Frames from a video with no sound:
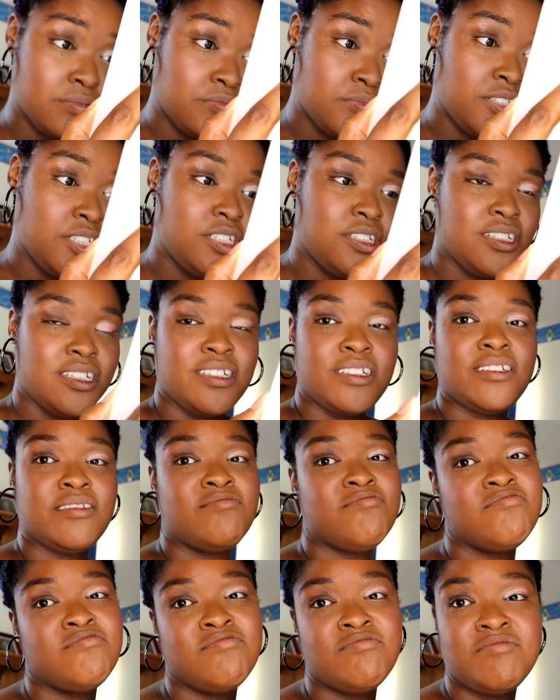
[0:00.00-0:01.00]
it's
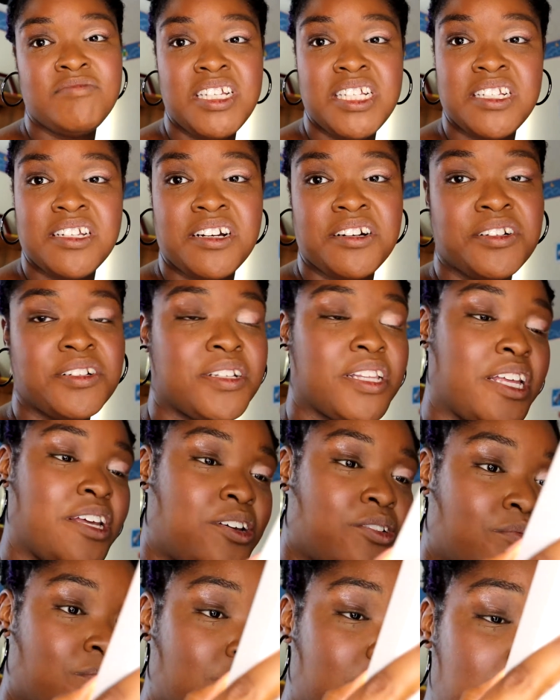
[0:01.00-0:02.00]
not her
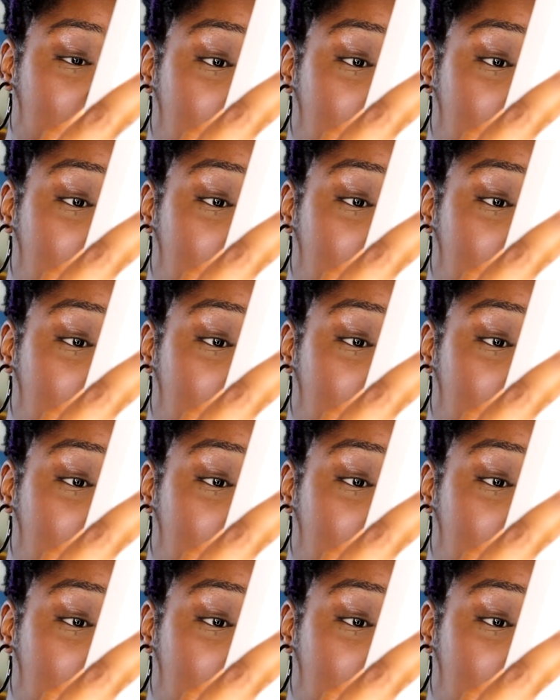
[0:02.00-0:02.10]
thing.